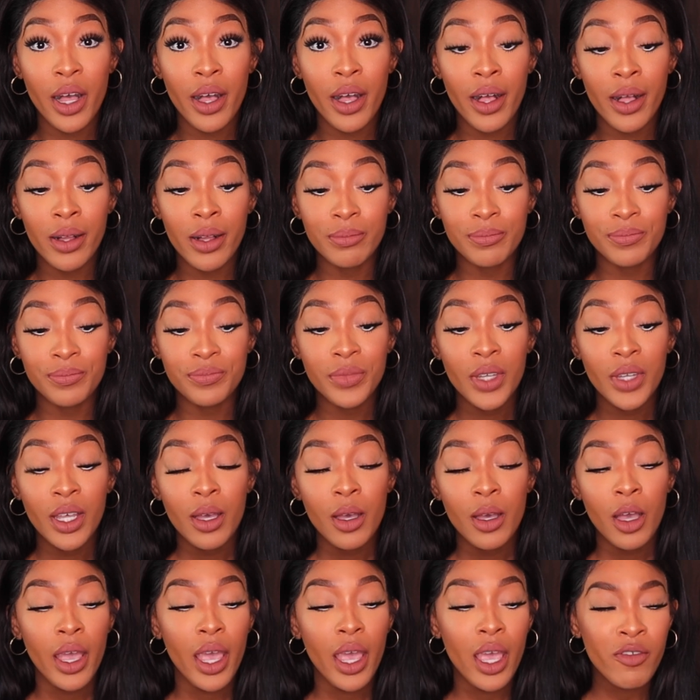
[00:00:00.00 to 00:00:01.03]

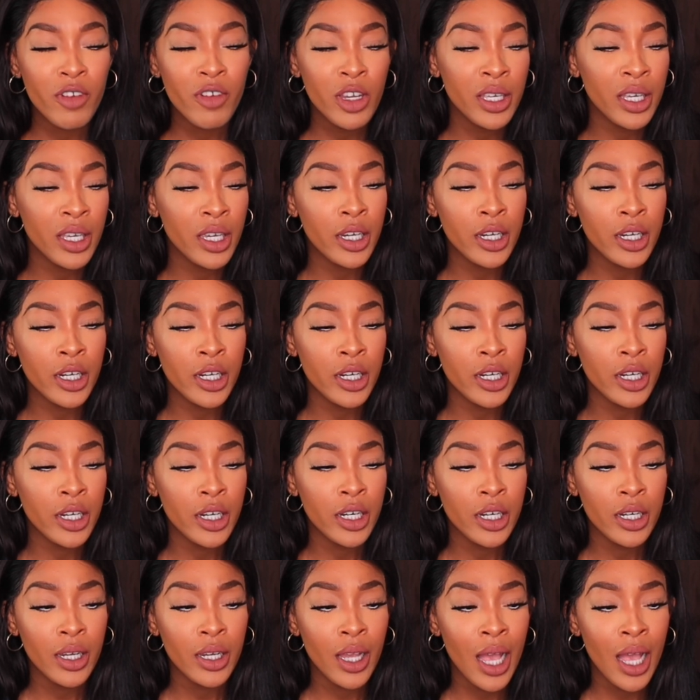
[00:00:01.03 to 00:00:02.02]
Every year,